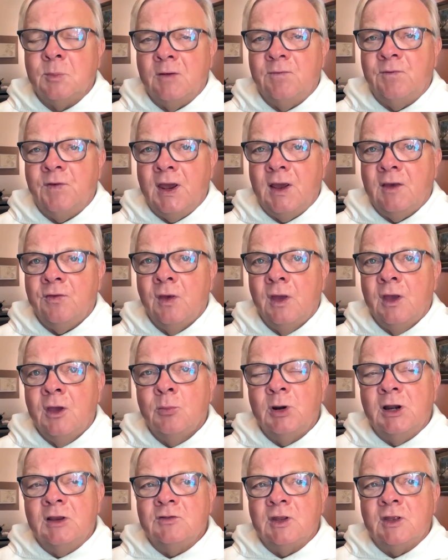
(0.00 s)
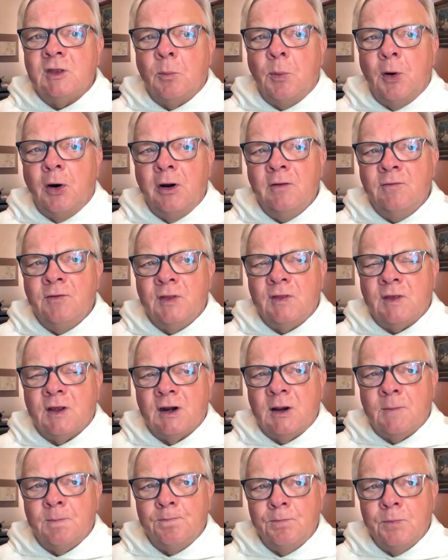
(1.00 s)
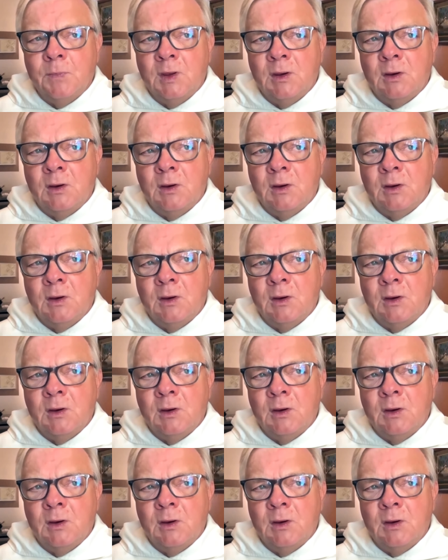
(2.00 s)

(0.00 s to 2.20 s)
my faith, but he said the part of it that